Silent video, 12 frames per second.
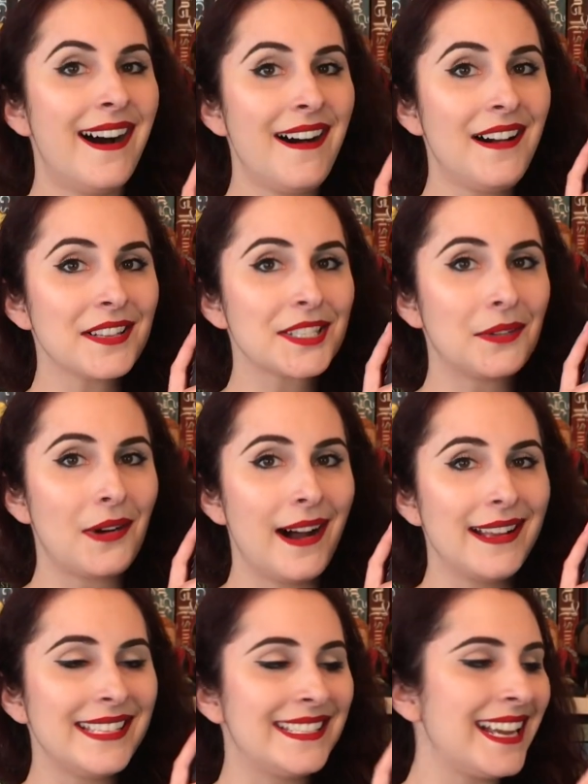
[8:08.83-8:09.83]
Also
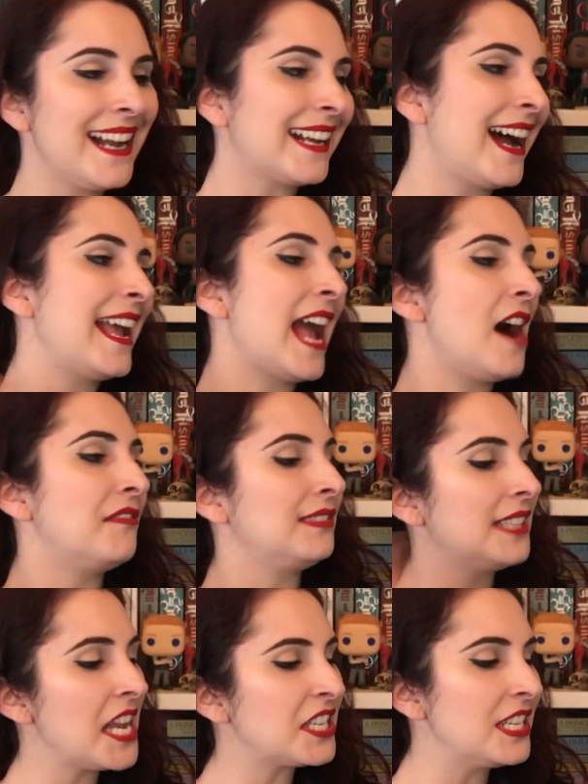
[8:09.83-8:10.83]
on deck, I have
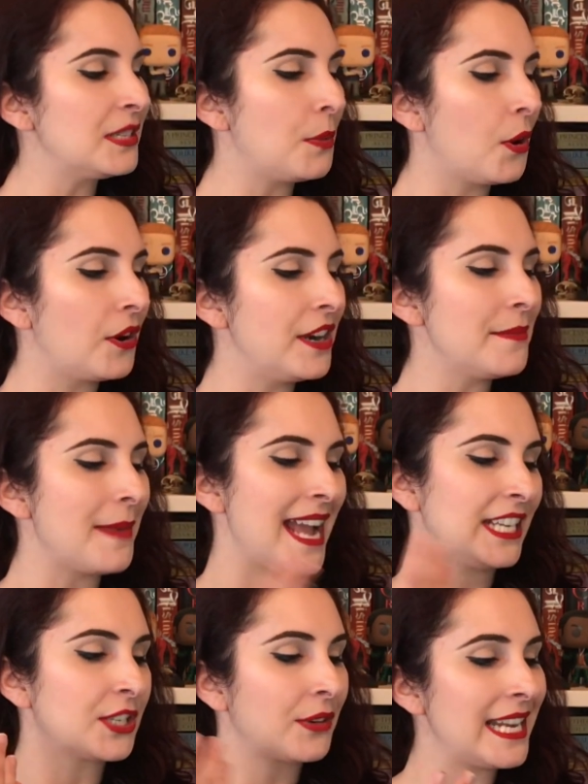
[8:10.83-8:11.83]
Legendborn
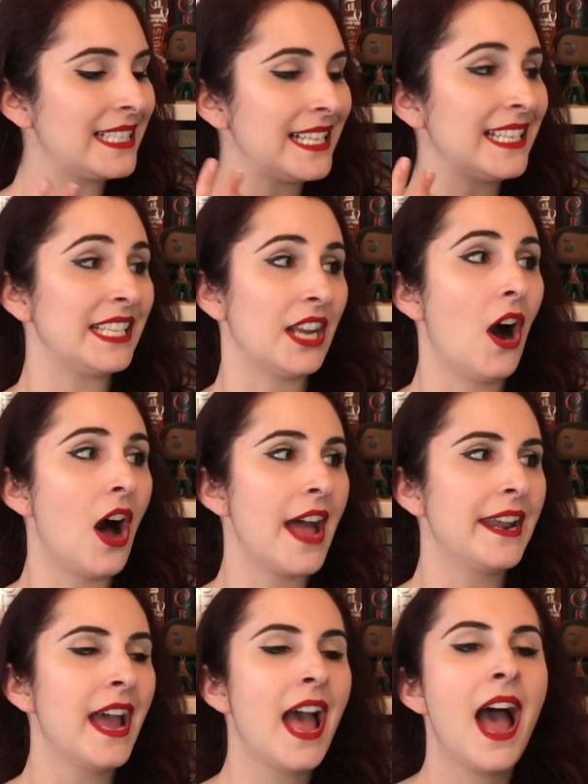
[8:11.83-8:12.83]
by Tracy
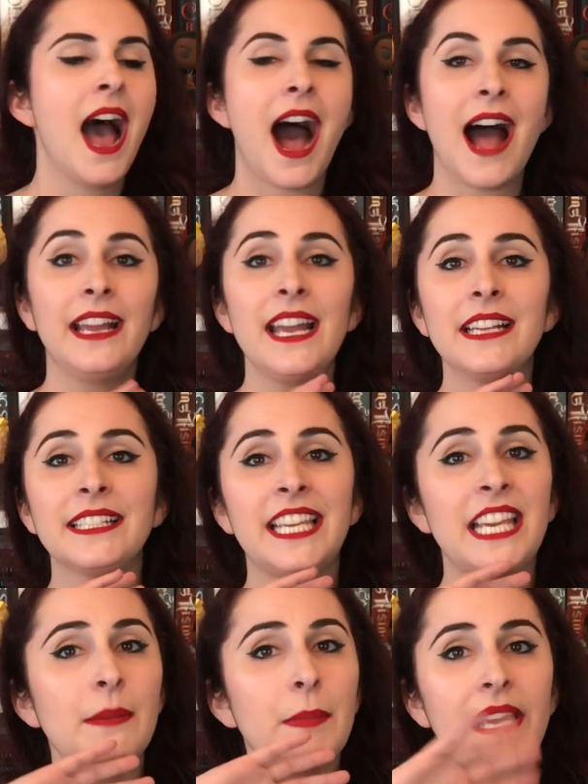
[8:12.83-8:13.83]
Deonn. I
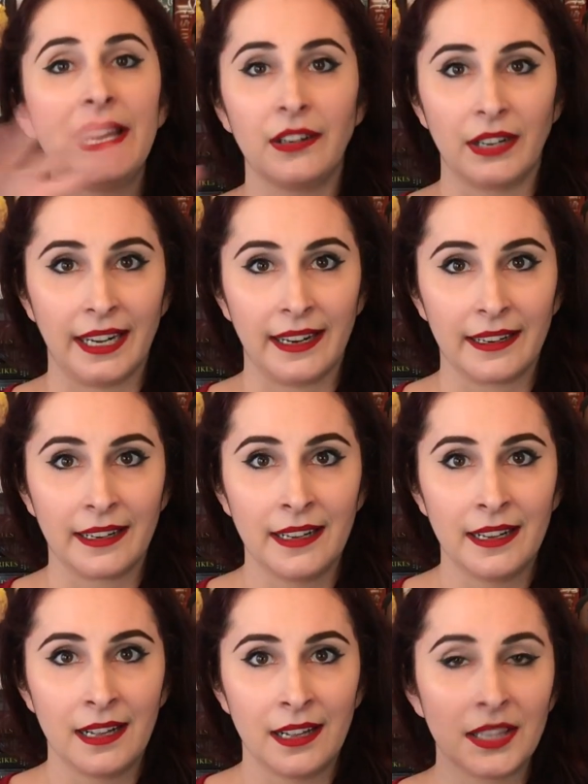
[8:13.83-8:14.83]
keep hearing
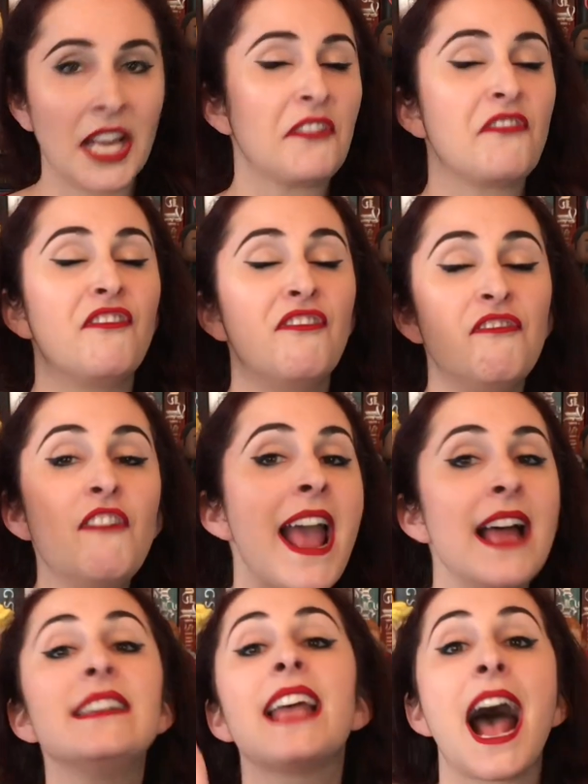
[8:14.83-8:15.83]
like
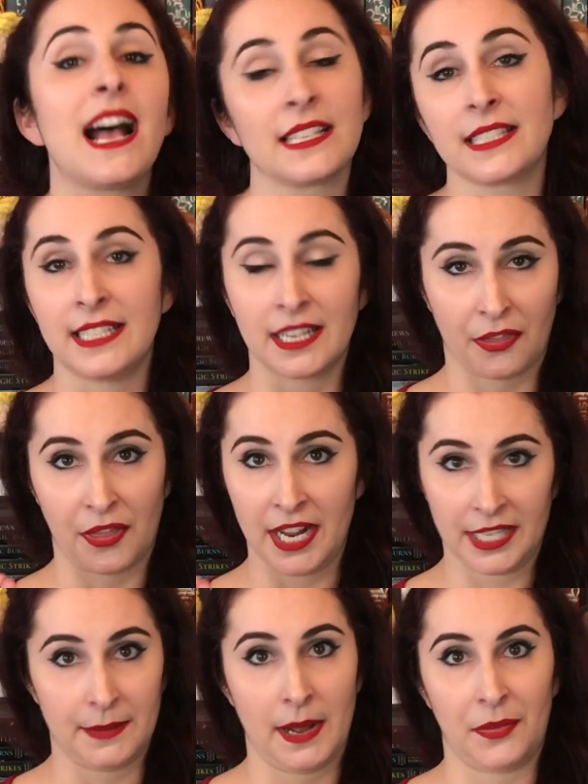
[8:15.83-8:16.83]
fantastic
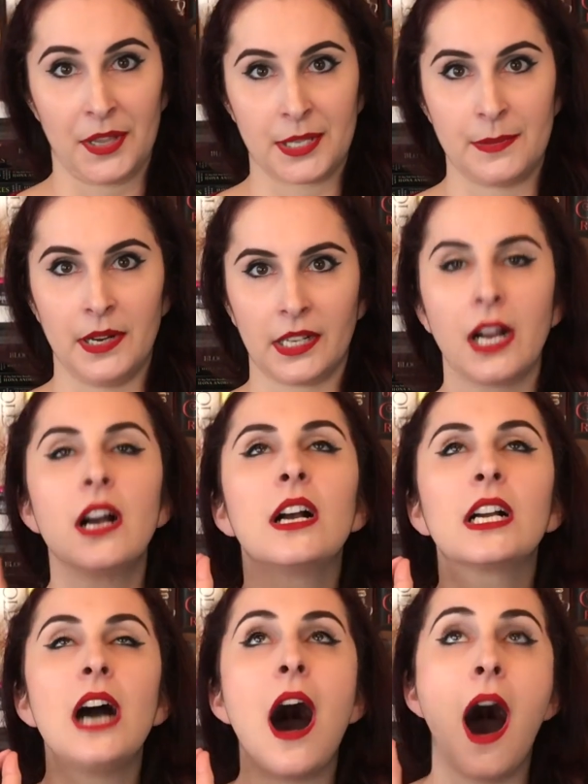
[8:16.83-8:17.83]
things about this book
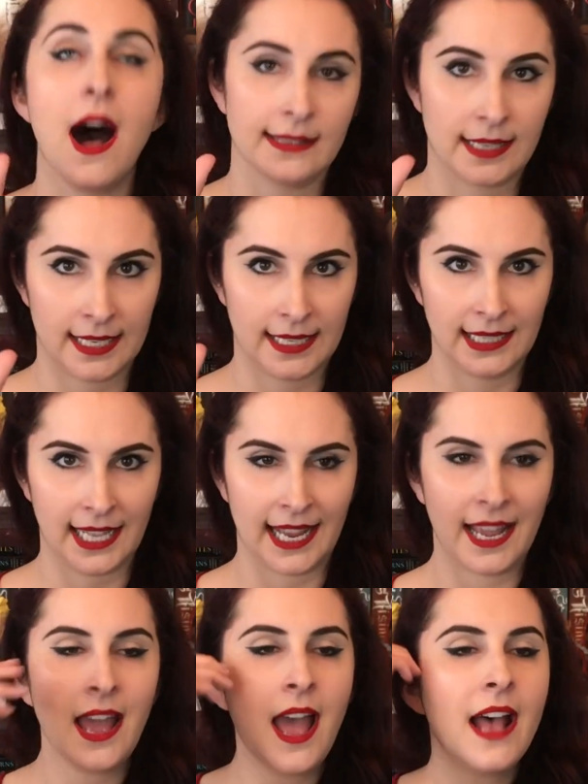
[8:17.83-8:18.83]

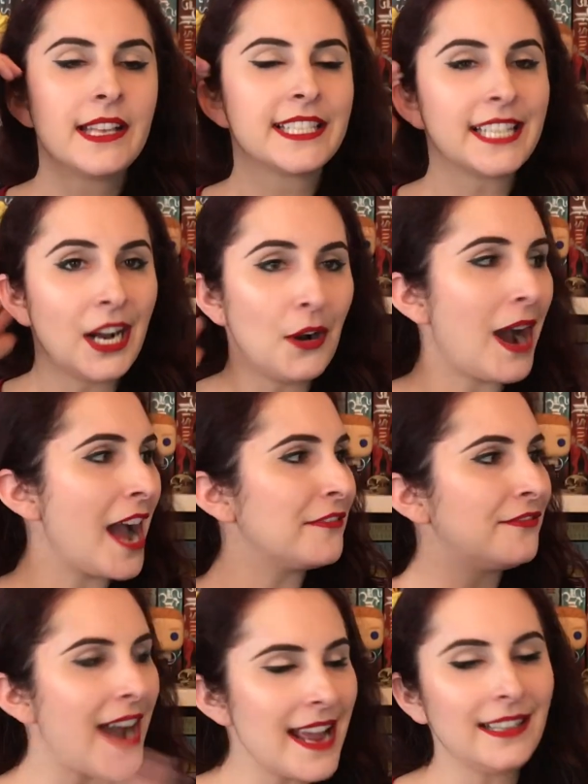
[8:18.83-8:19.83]
constantly. So I
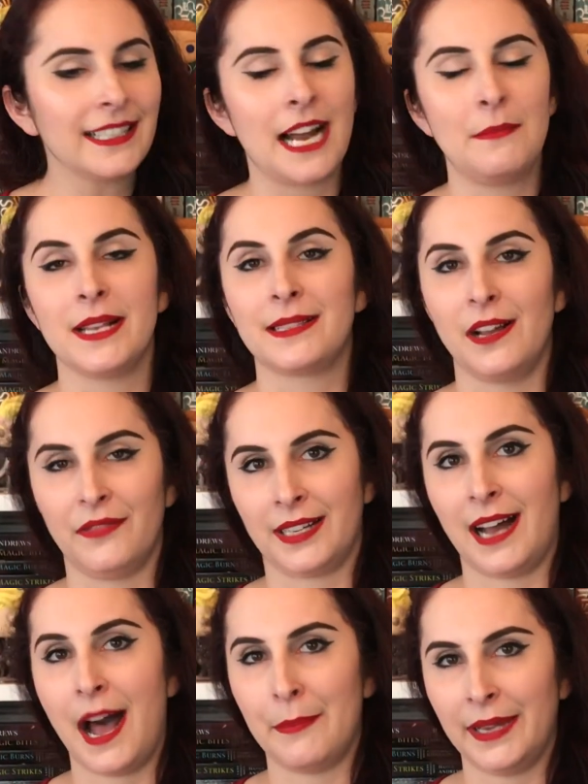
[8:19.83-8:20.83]
finally got myself a
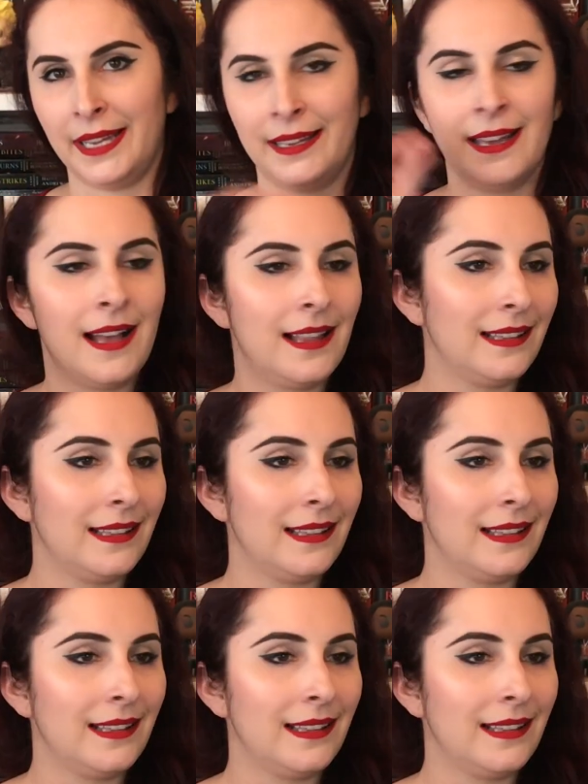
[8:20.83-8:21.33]
copy.